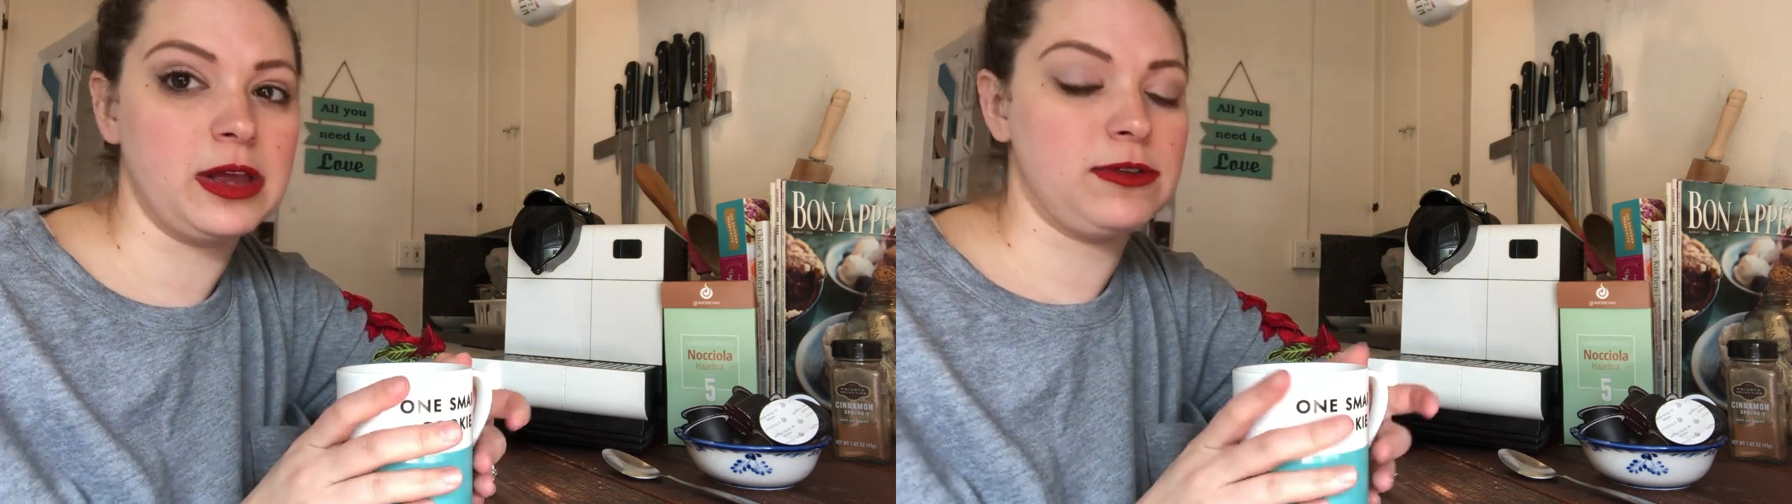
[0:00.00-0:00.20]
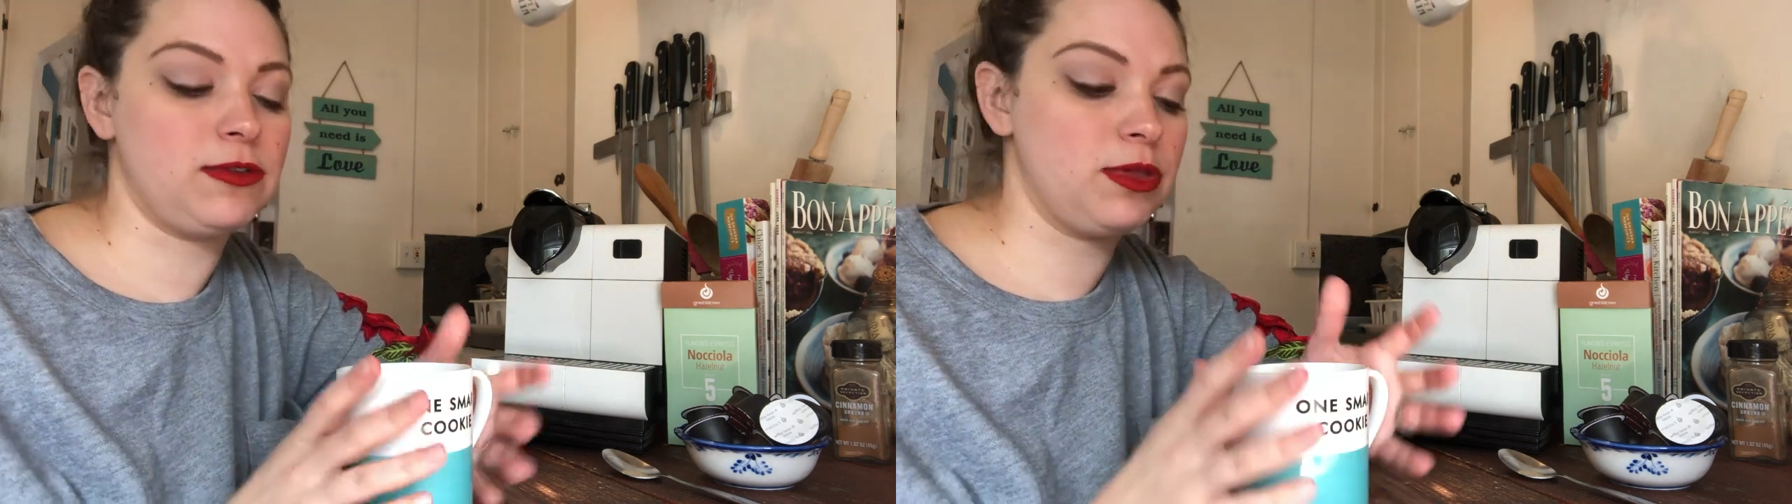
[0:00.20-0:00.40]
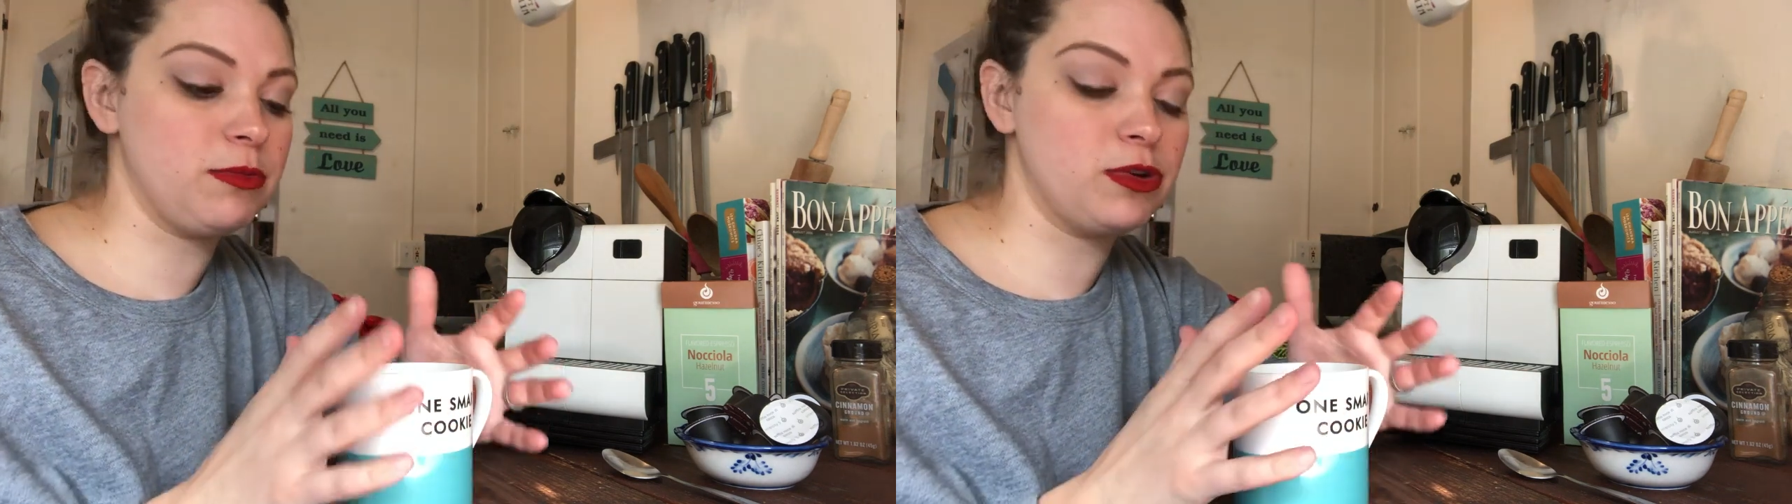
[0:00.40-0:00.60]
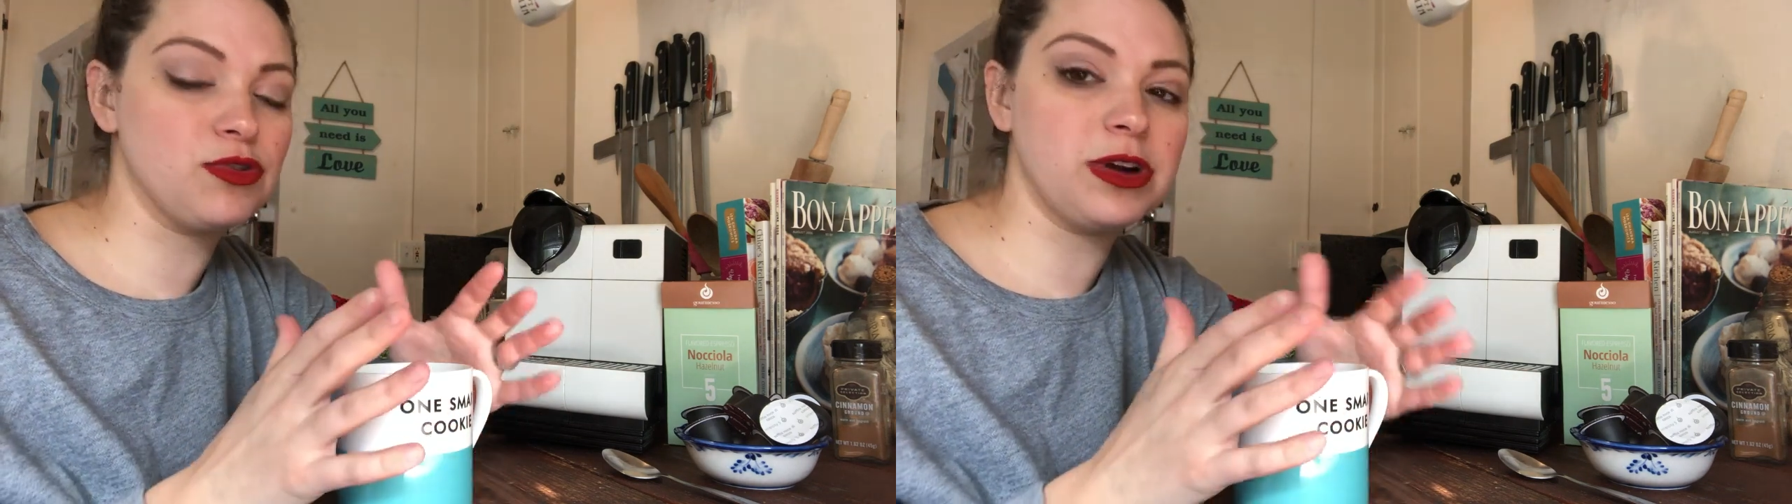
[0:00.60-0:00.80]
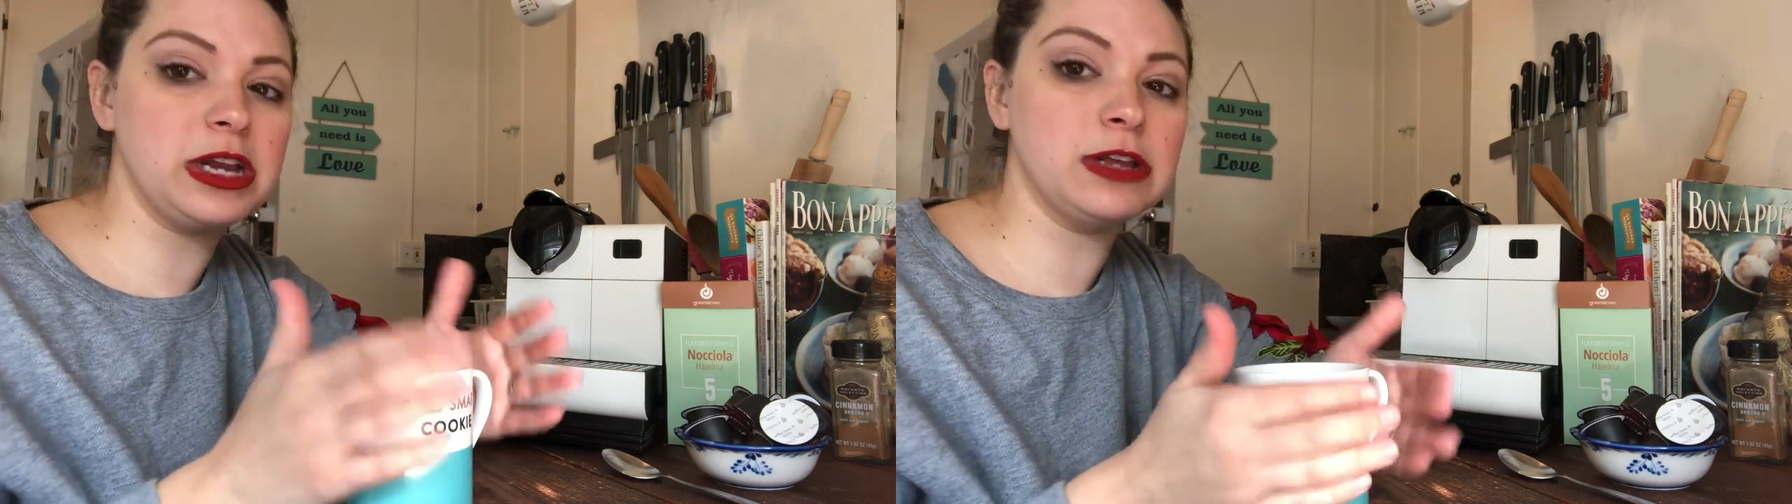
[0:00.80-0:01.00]
So the
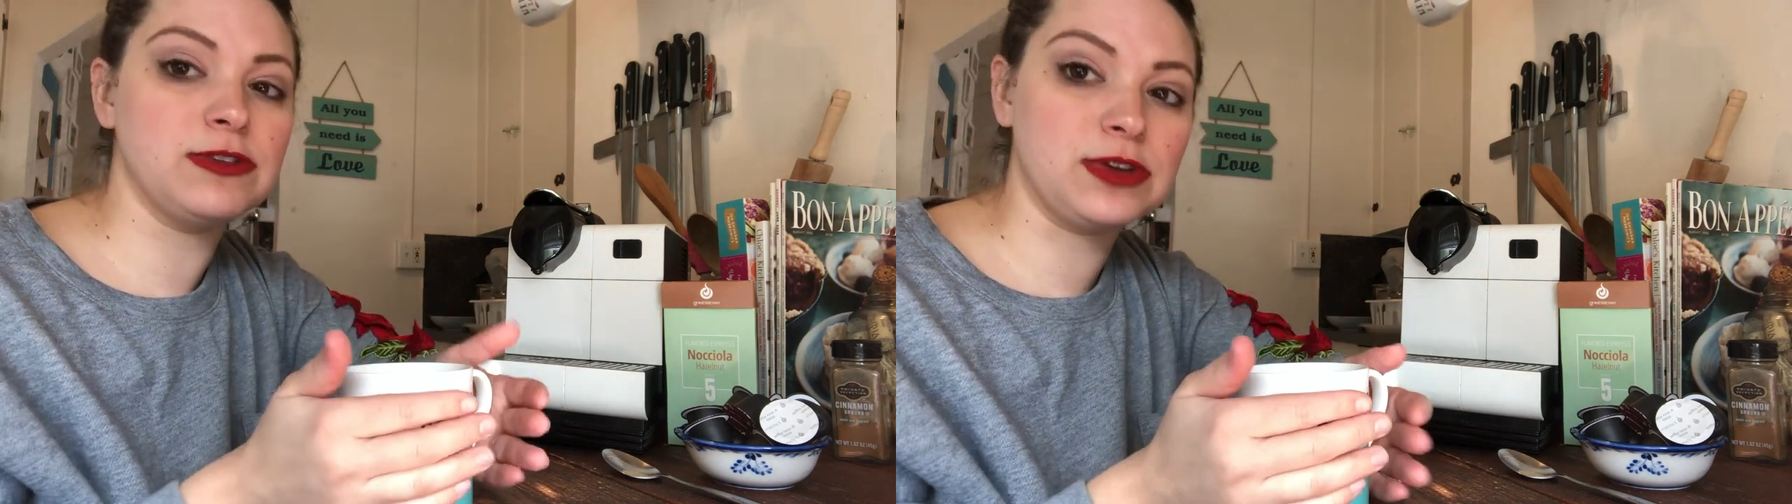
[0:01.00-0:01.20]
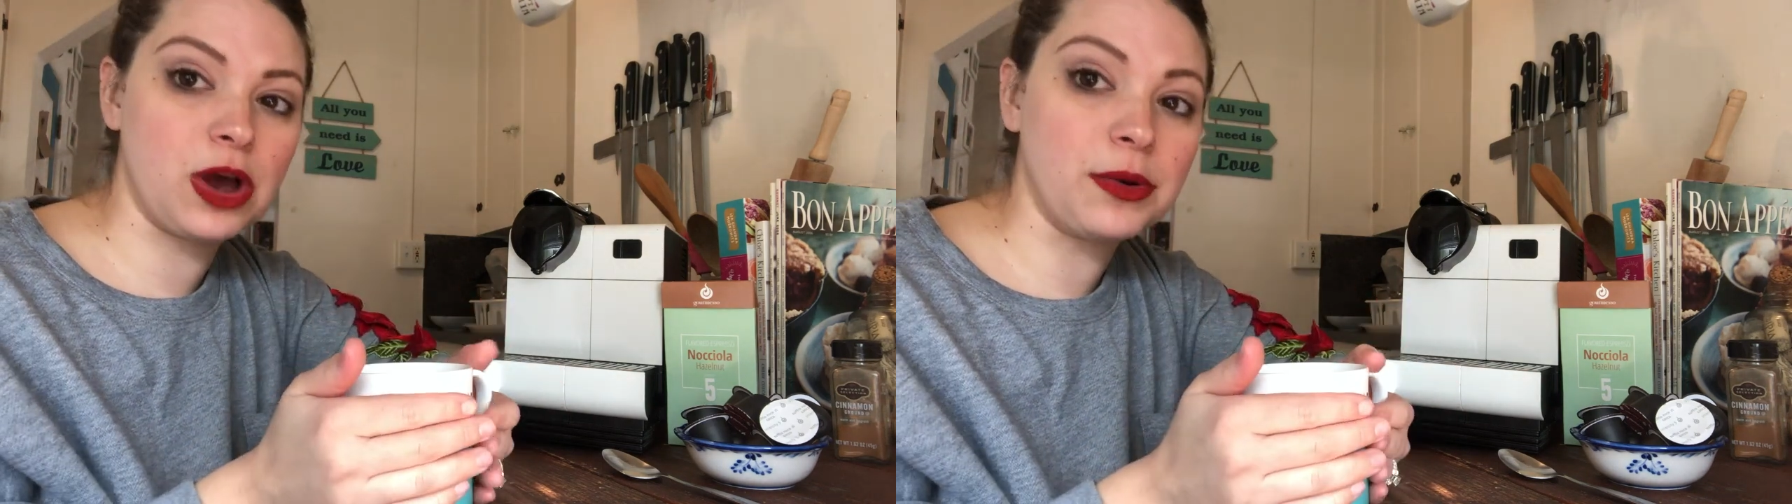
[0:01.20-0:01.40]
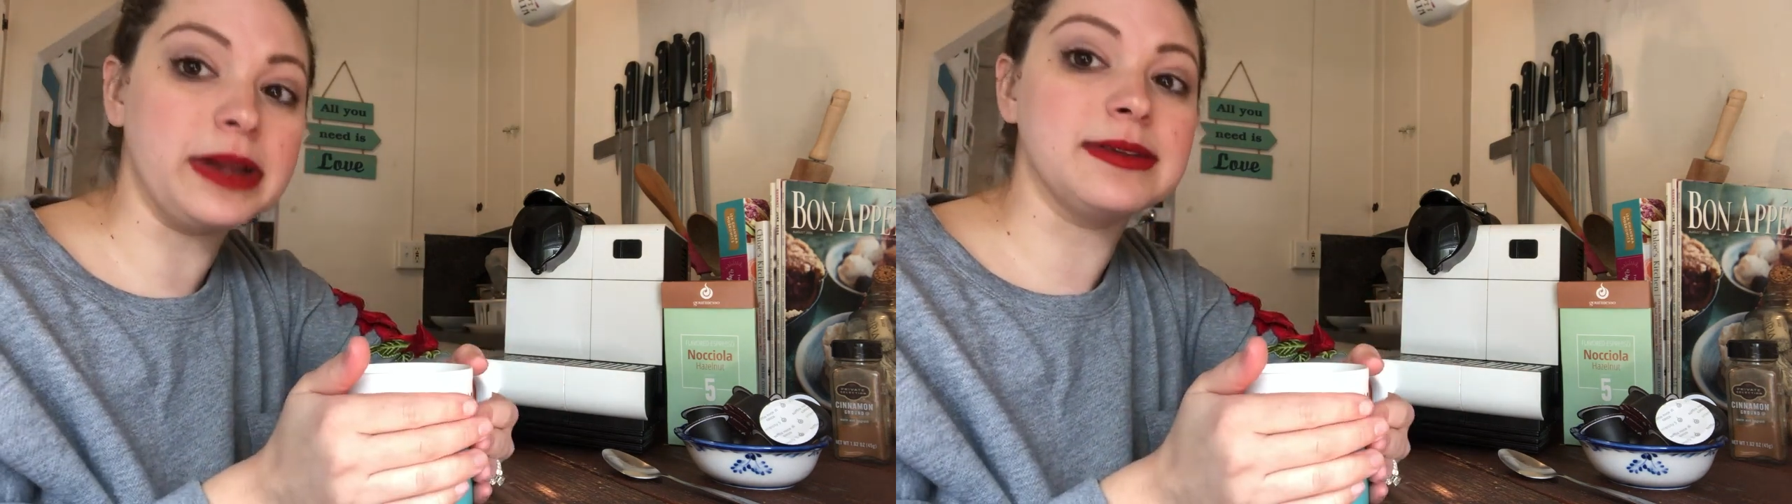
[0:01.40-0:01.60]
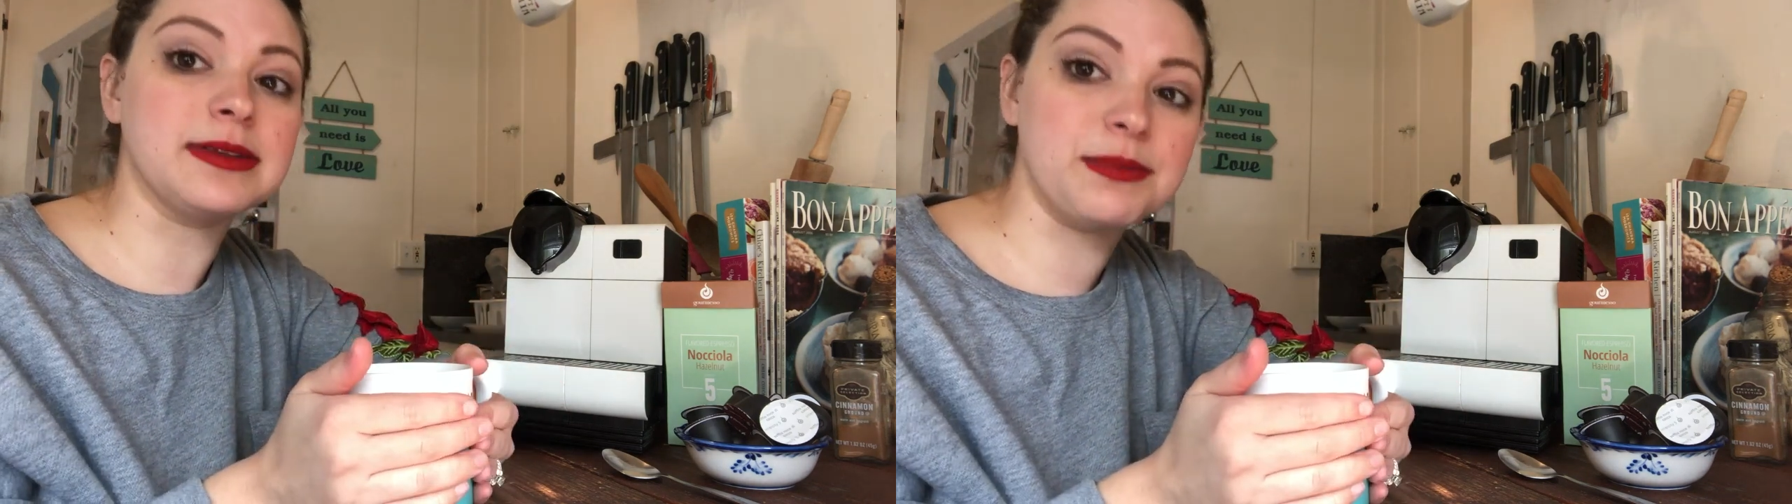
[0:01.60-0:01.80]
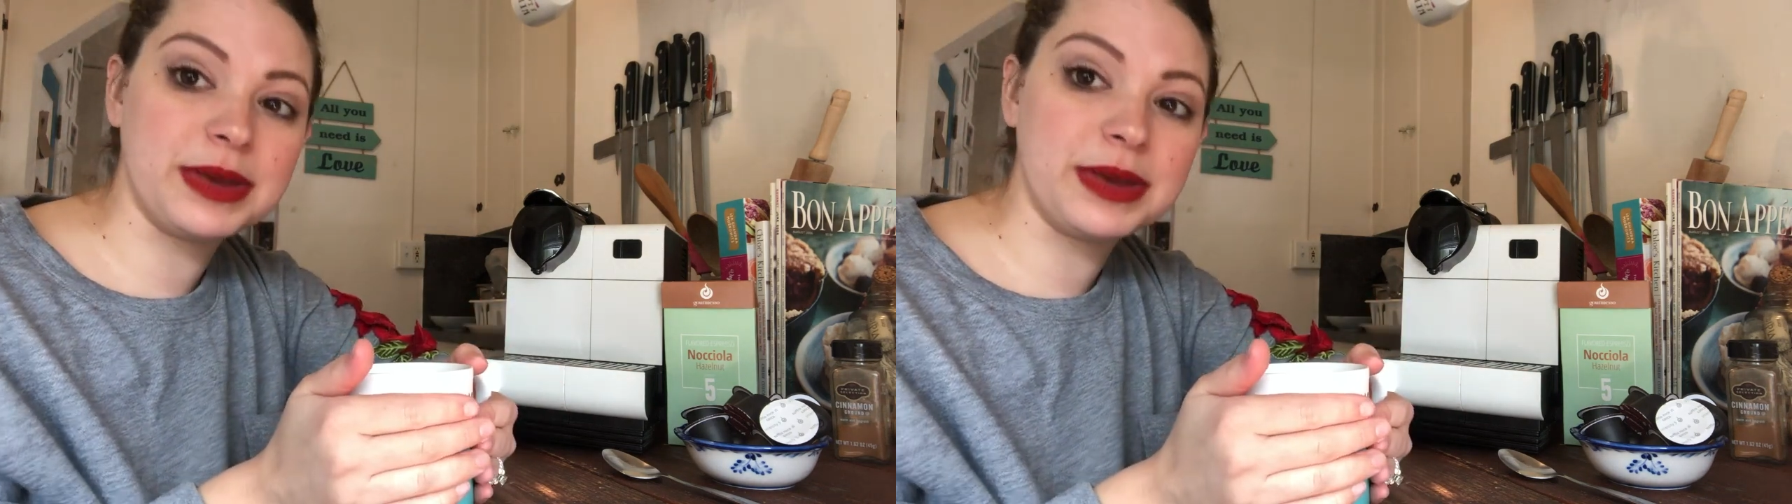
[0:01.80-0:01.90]
majority is going to